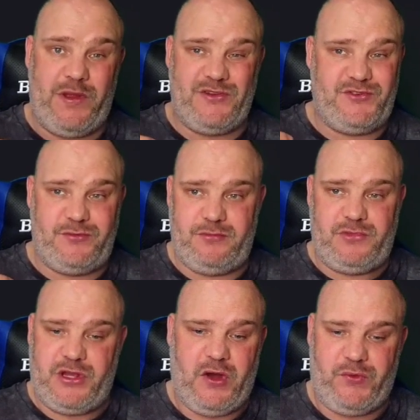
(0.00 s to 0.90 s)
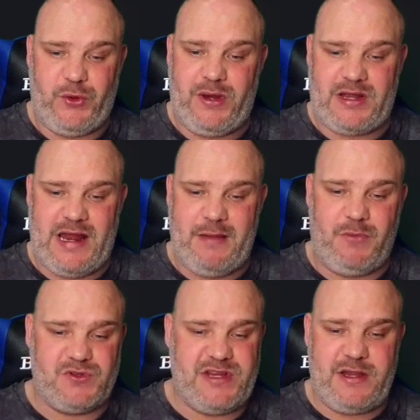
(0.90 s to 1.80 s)
which you can't do to the clan
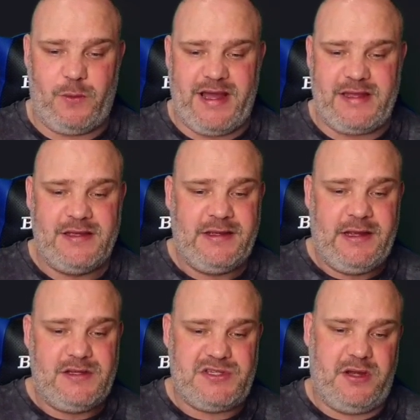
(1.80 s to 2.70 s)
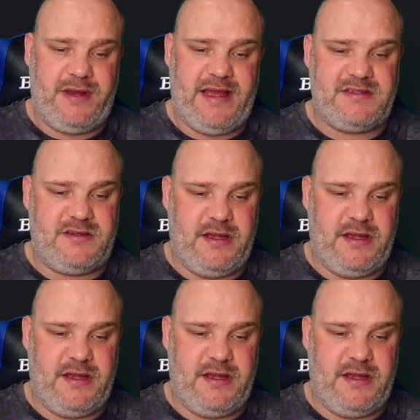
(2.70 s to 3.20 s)
boss anyway, so that's